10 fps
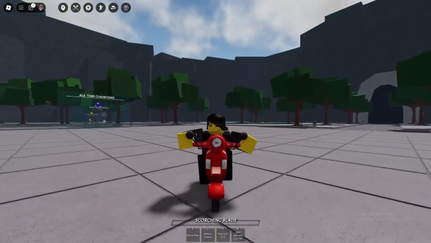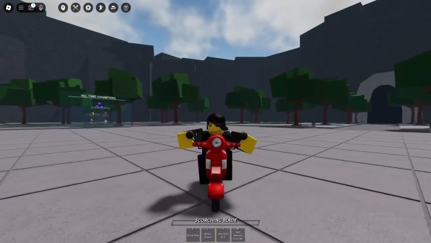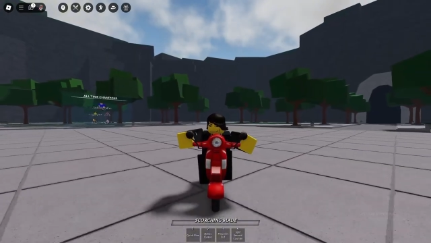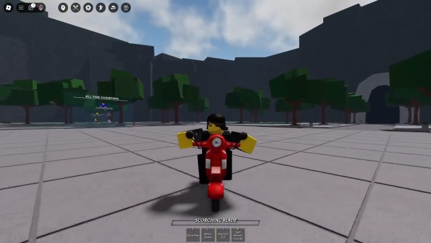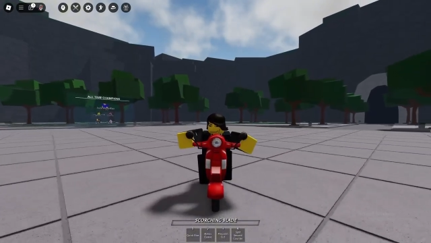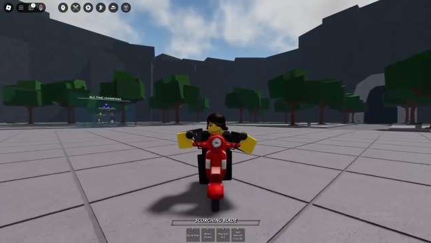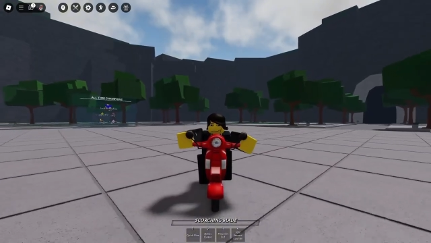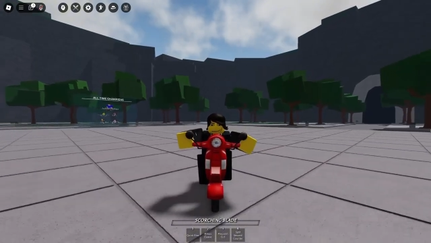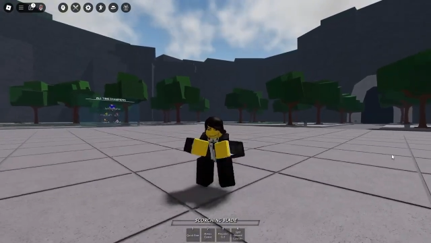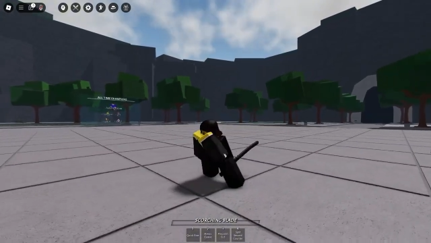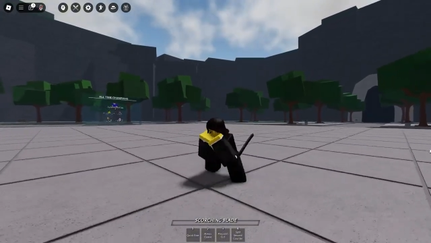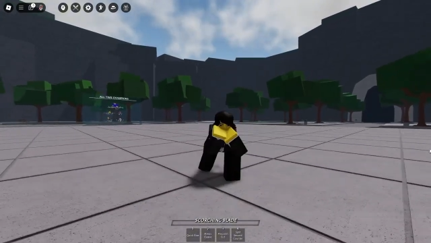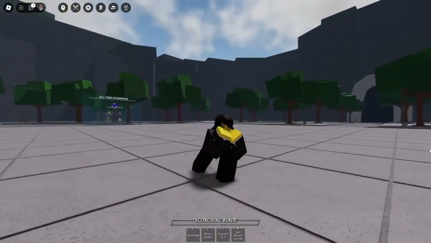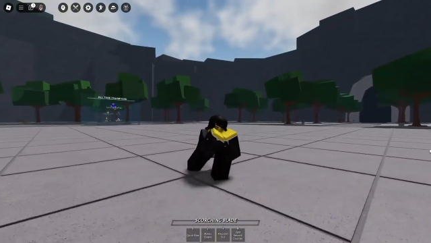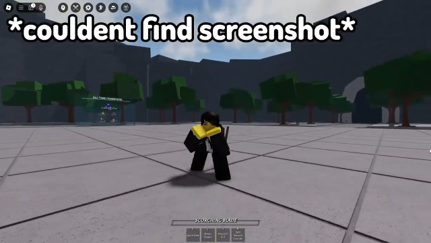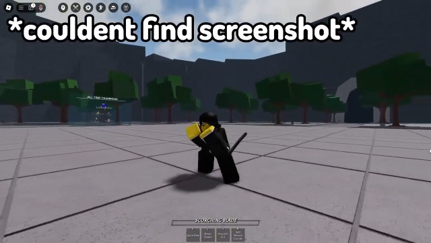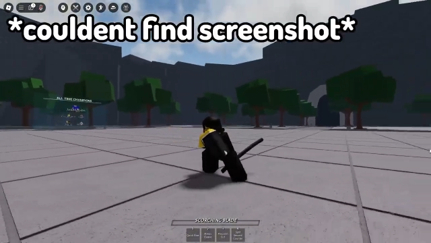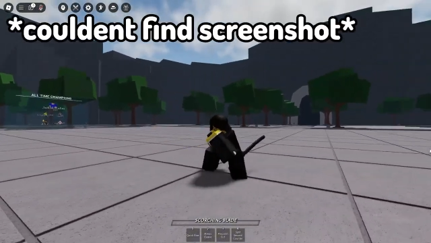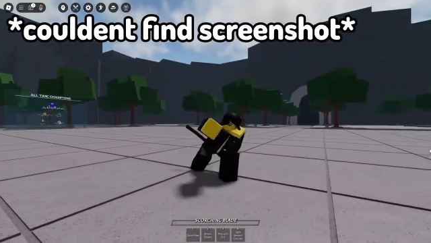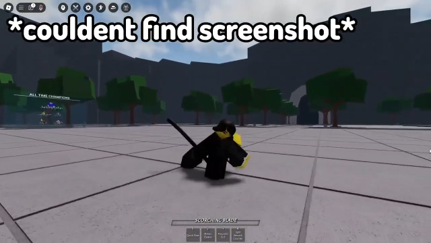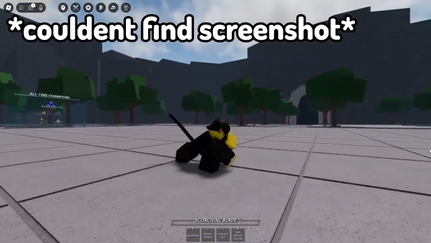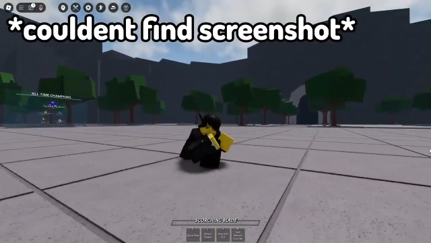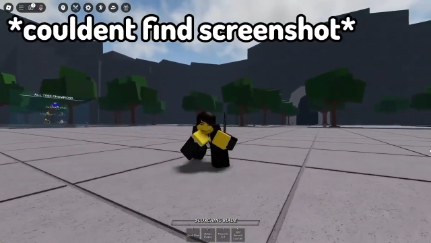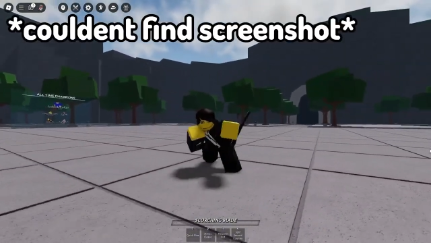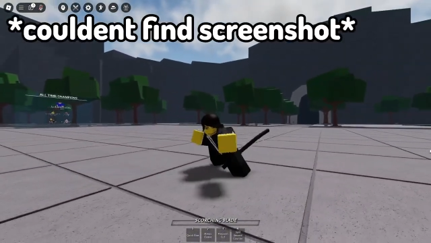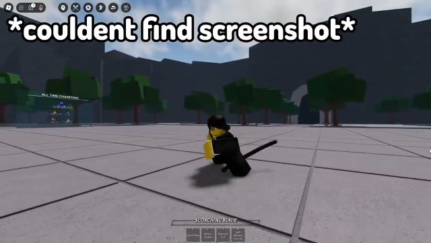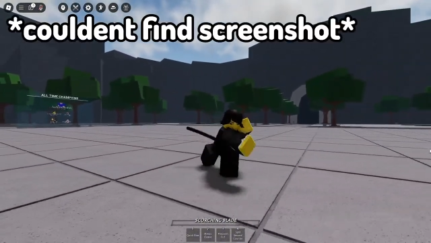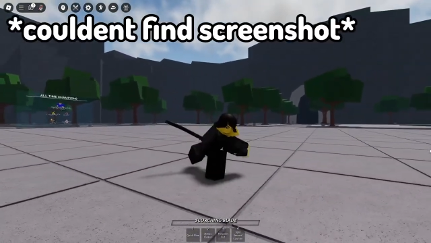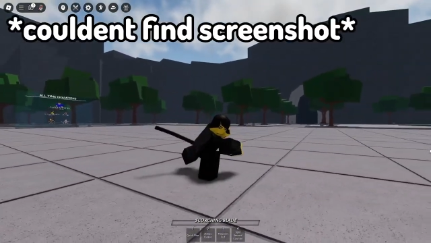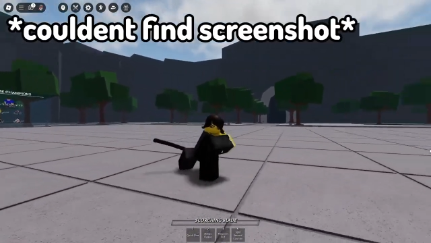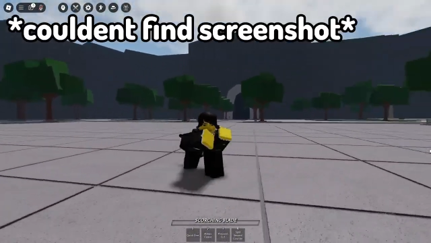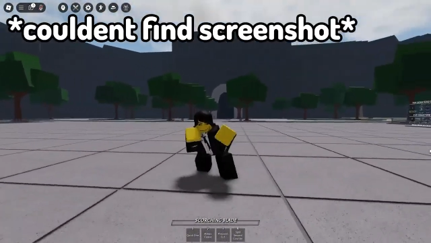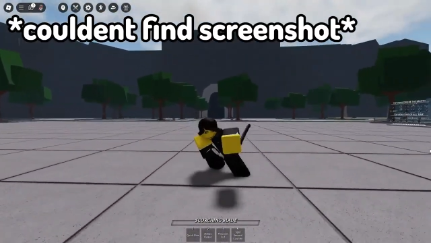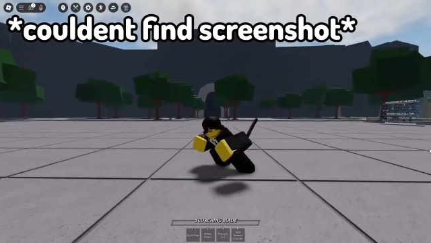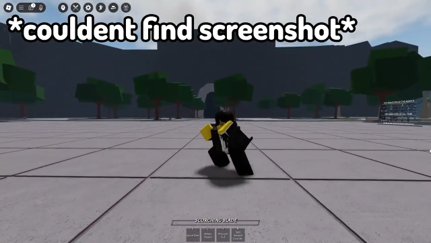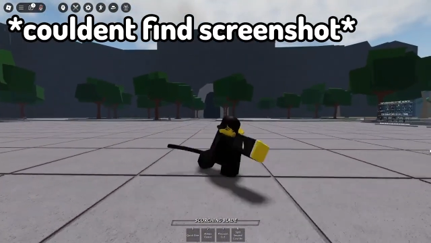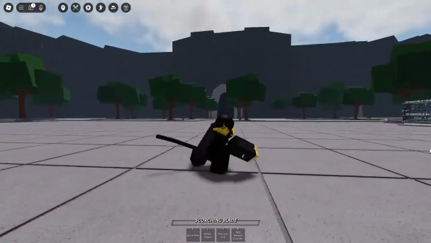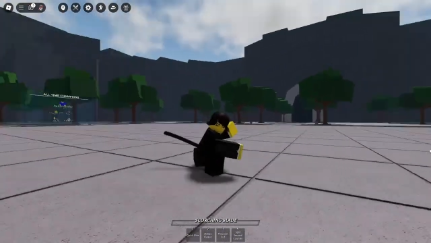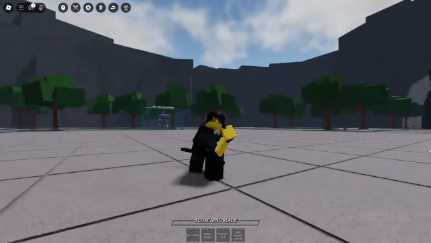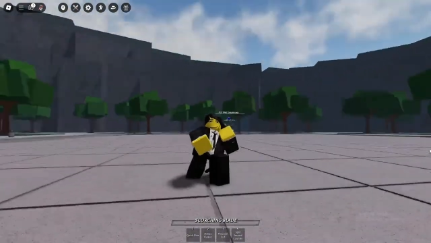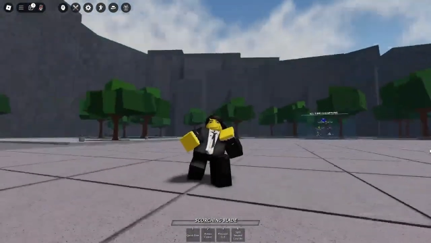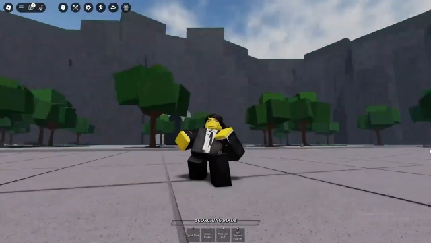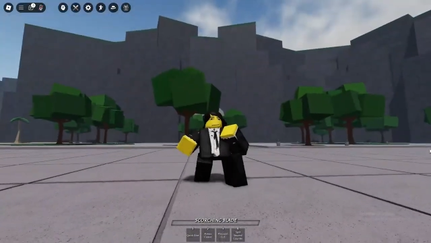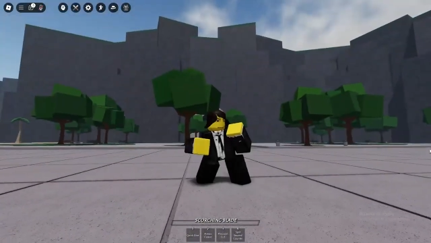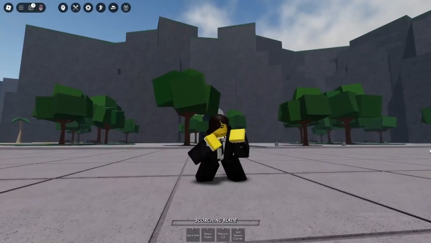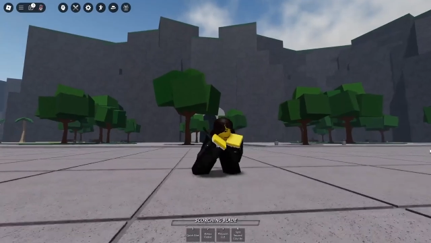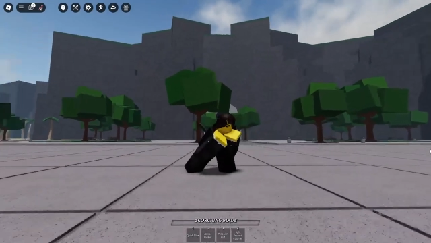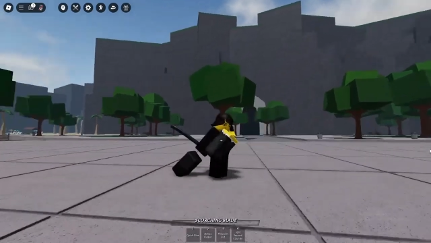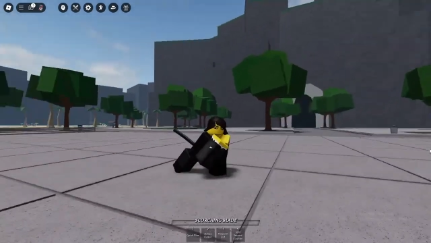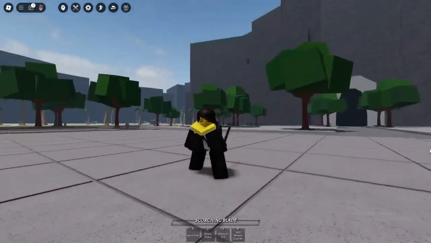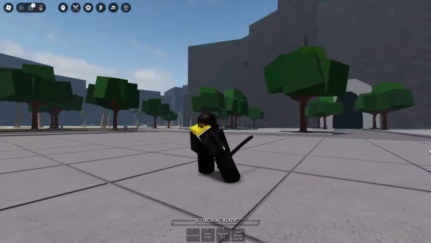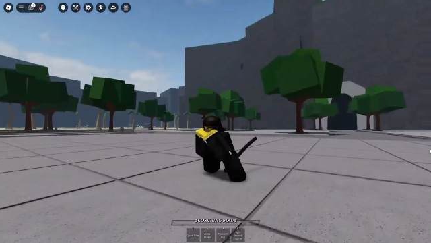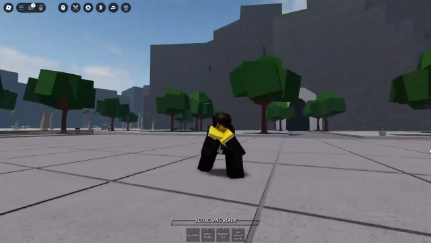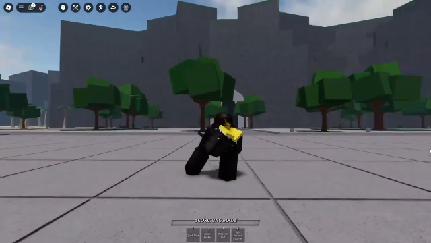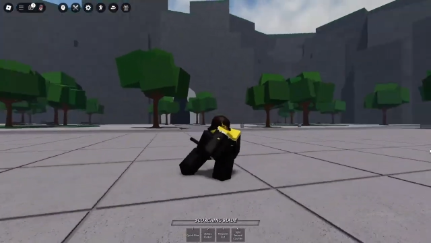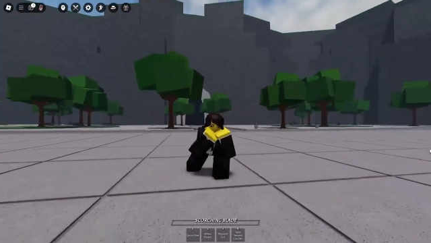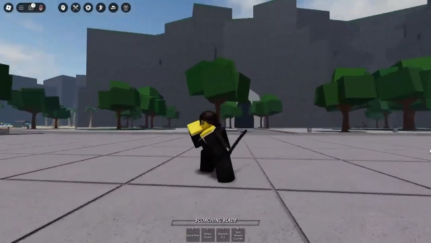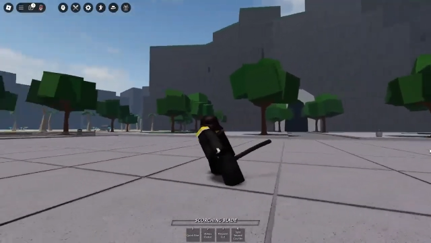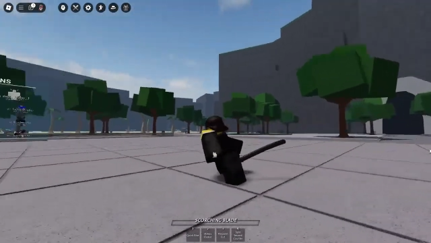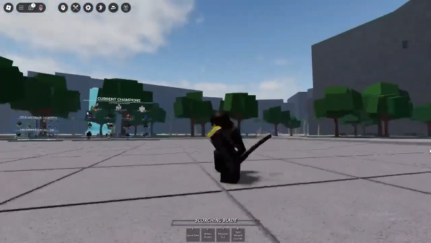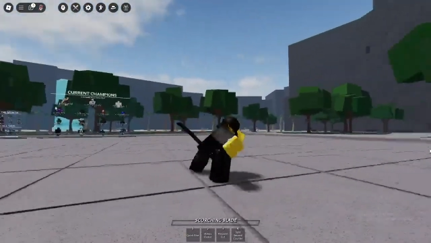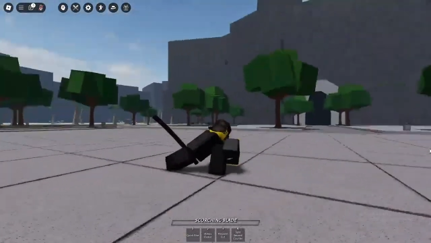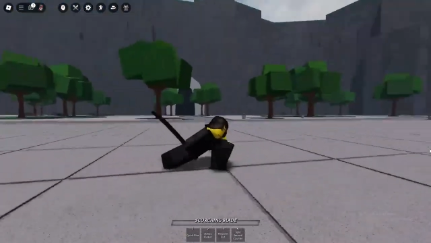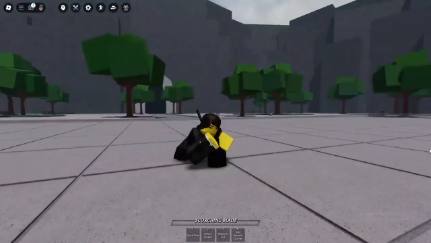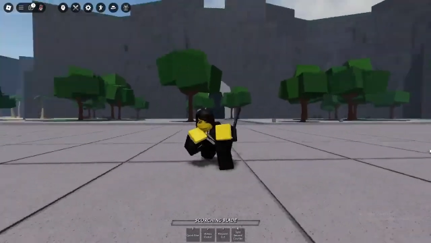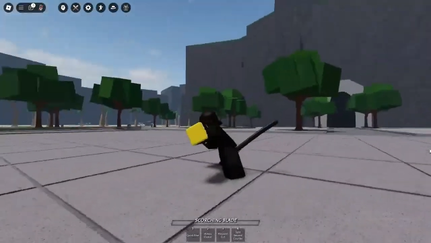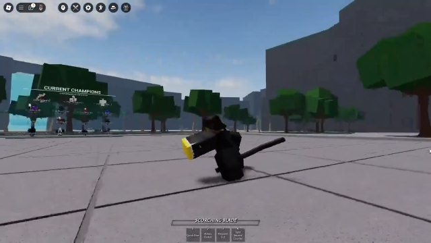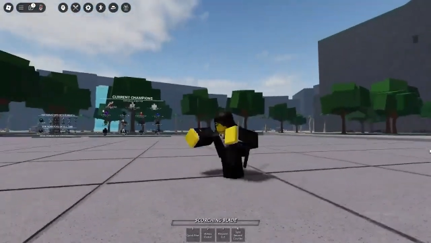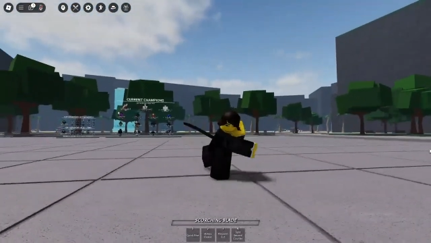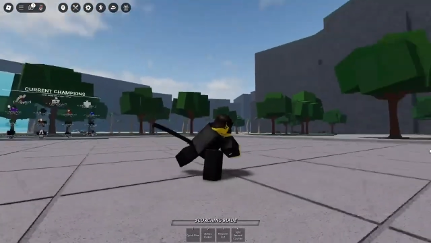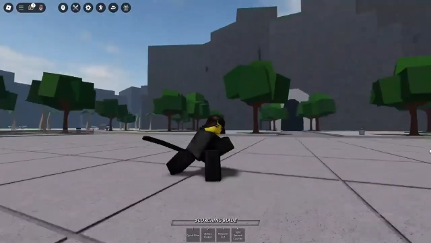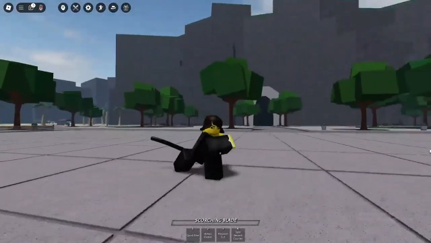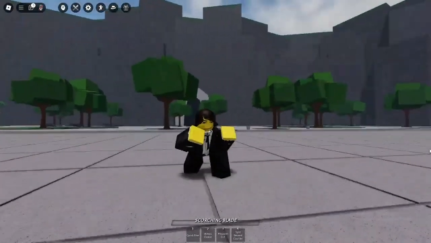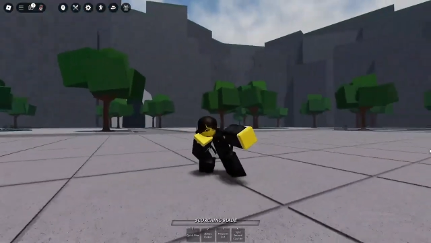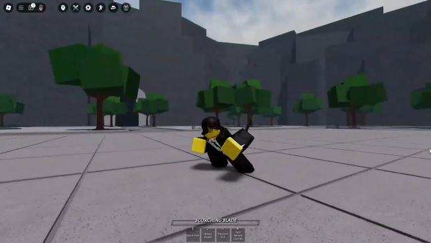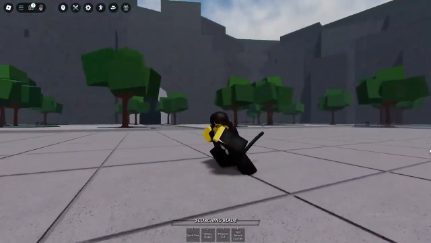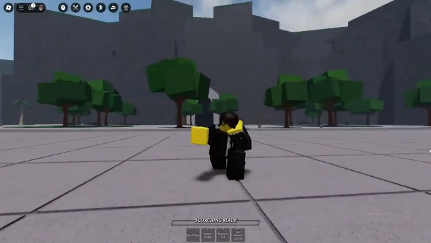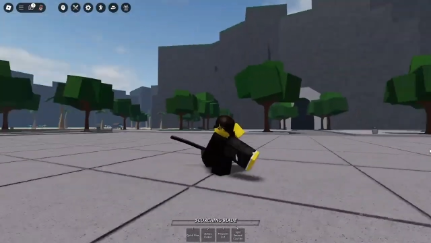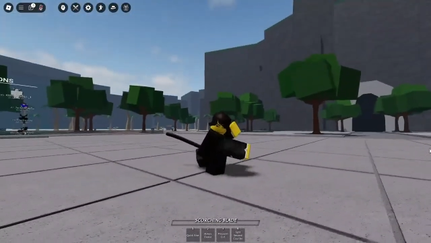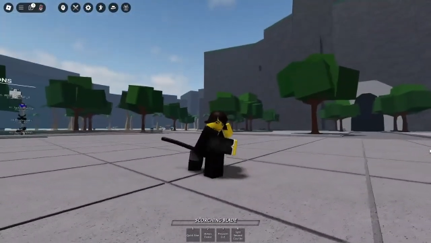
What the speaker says: Nobody's mouth can be seen.